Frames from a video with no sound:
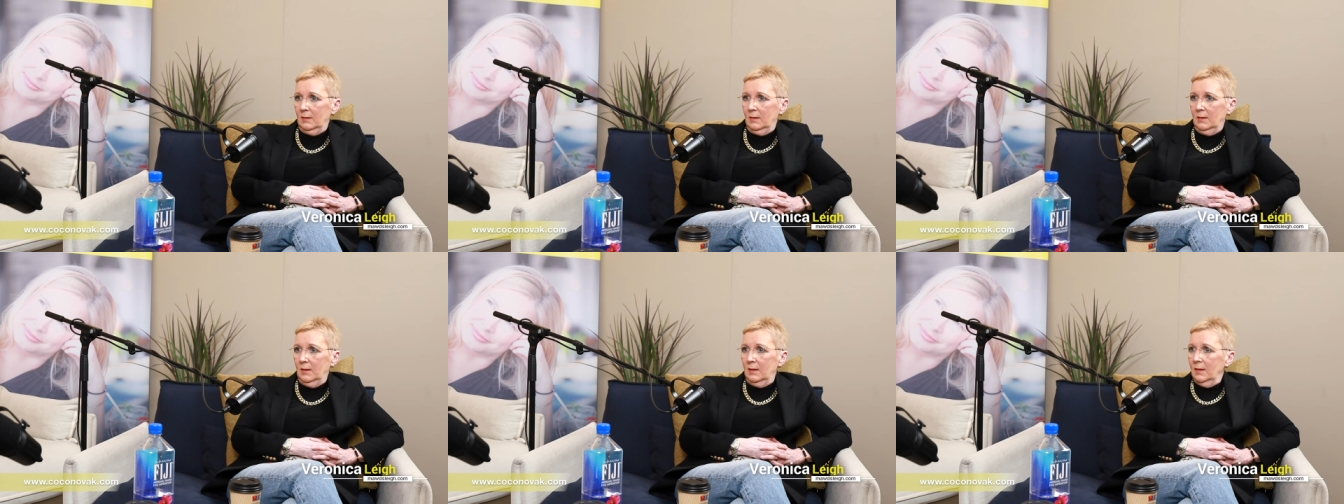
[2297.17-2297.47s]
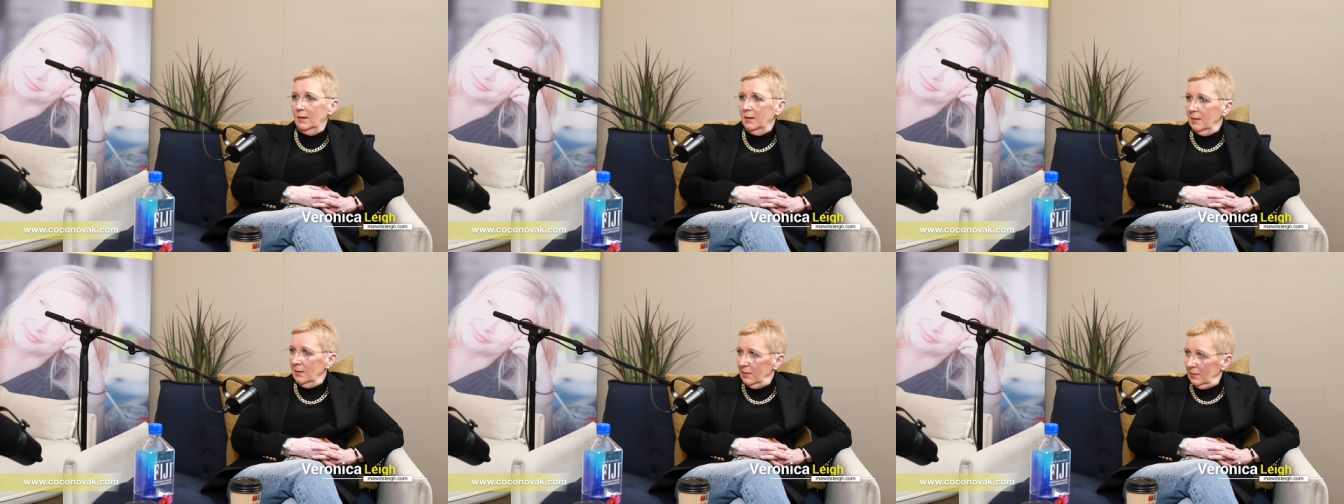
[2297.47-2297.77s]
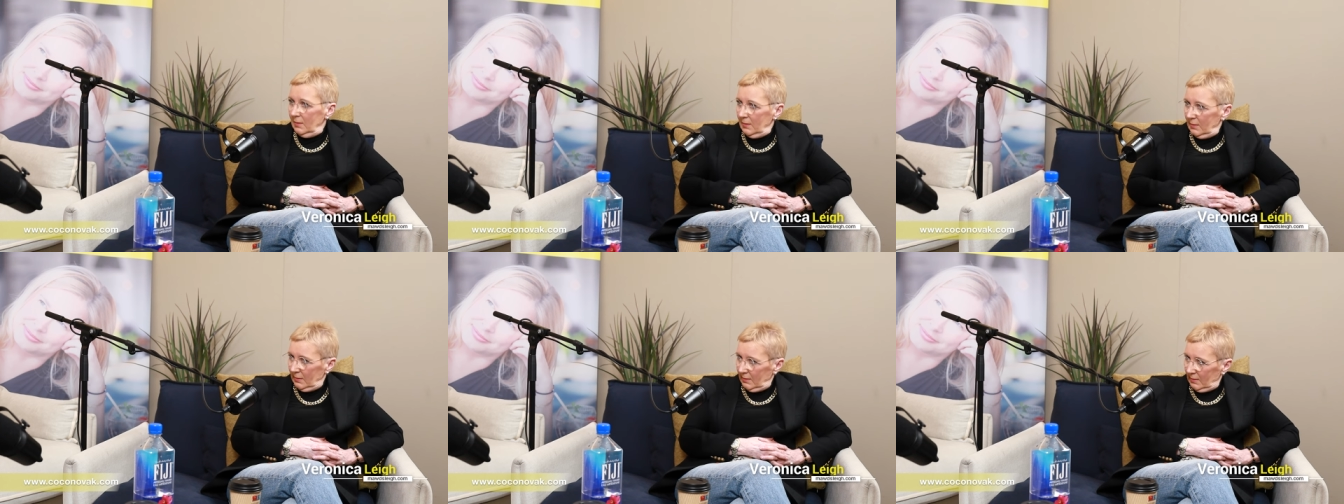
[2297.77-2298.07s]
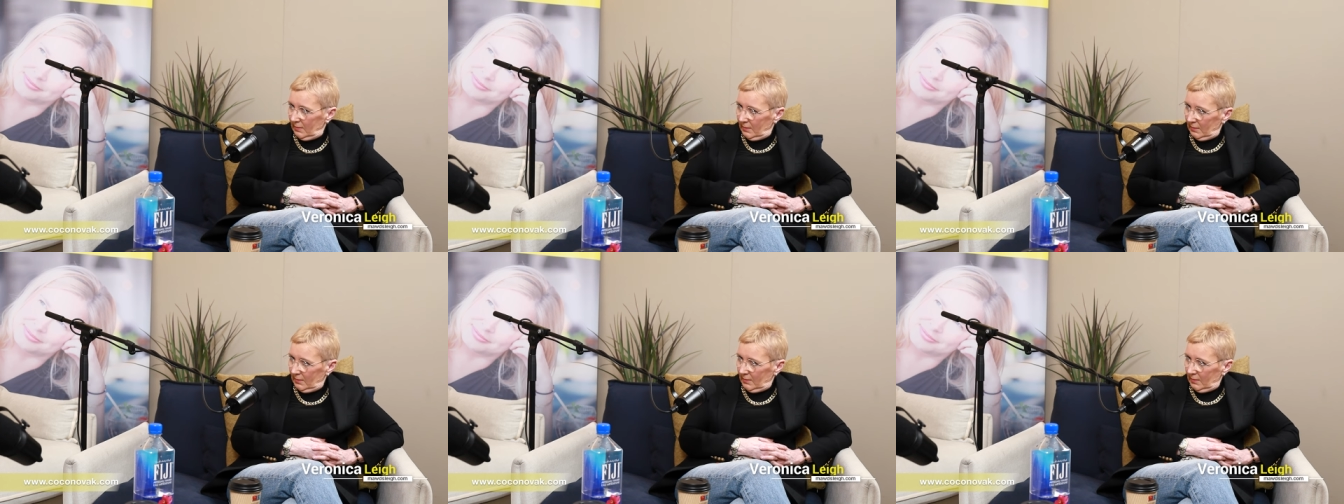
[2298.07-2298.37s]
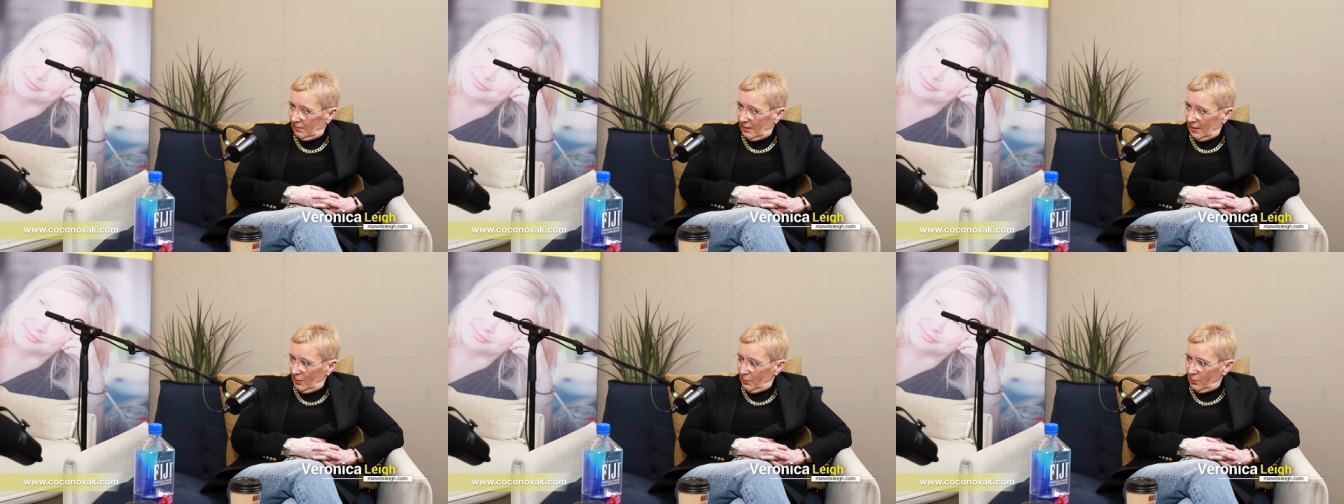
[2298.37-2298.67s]
right,
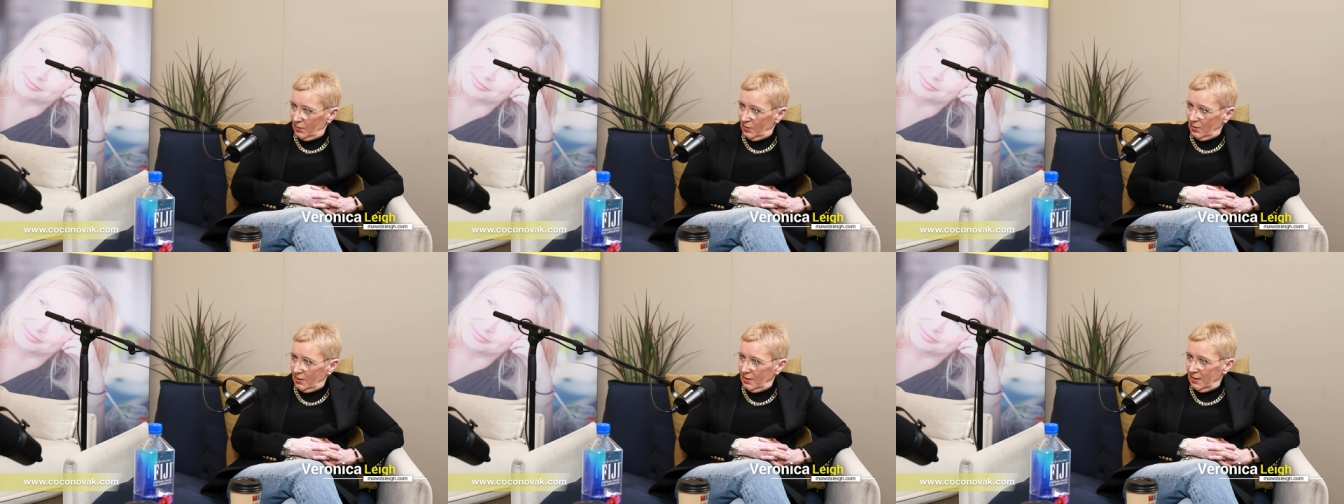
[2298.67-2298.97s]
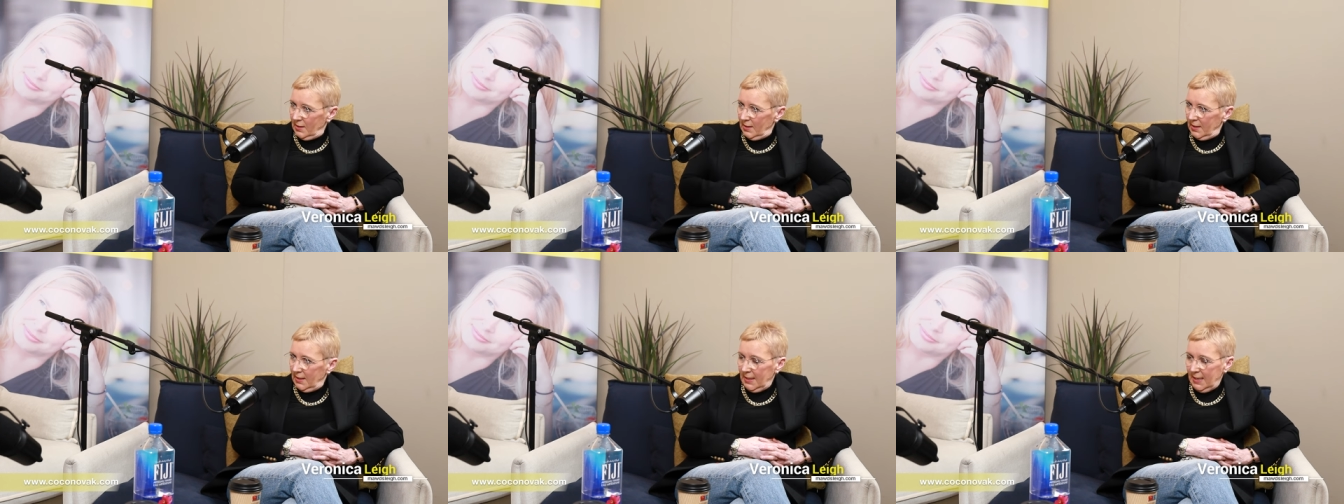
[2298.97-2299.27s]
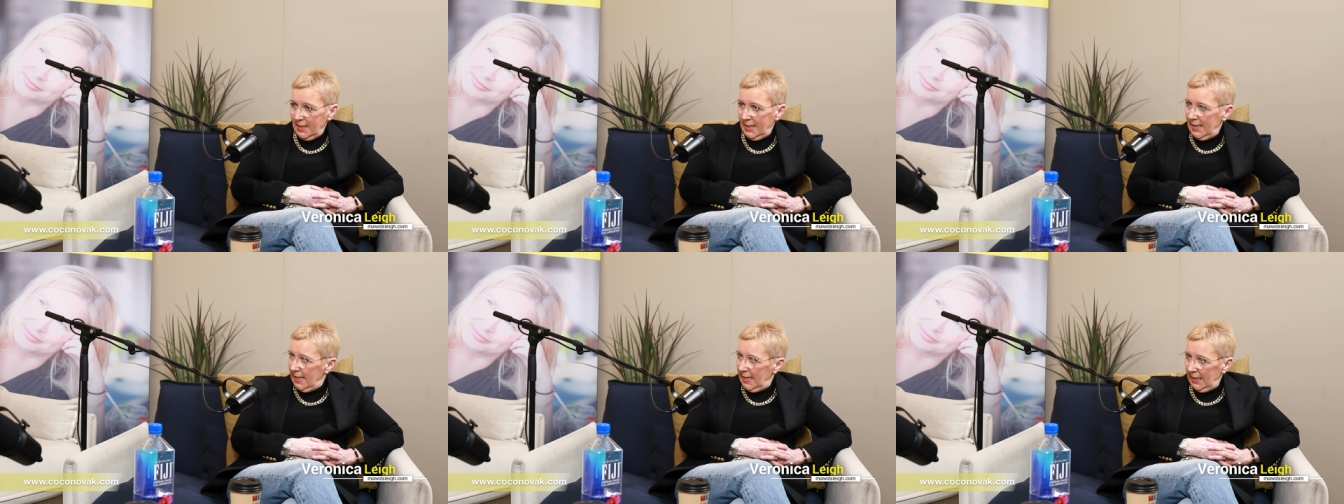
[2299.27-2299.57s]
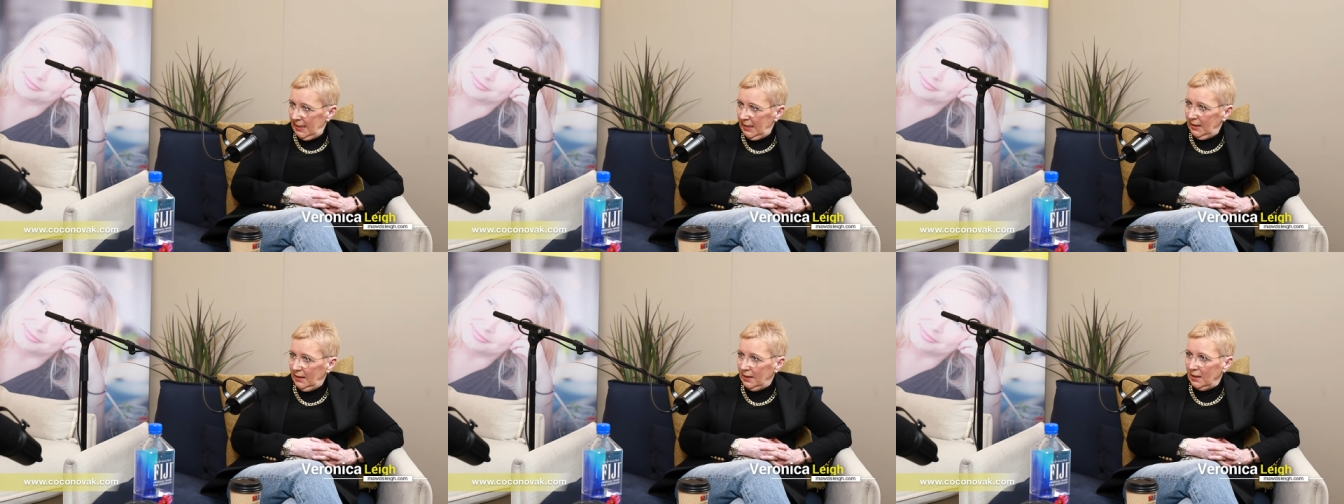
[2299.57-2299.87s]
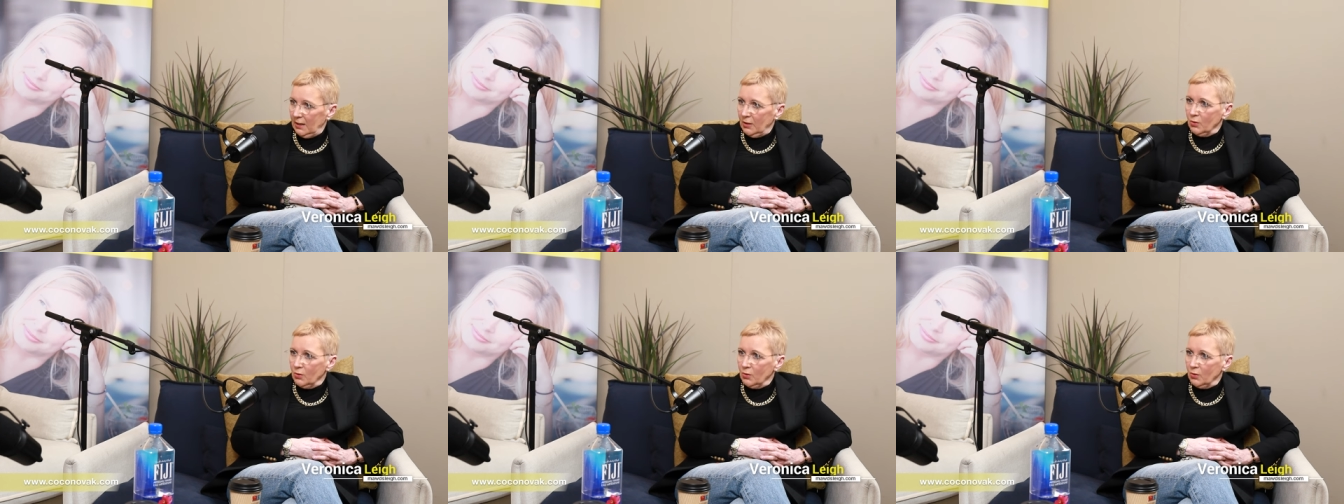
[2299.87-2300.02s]
how can you create anything?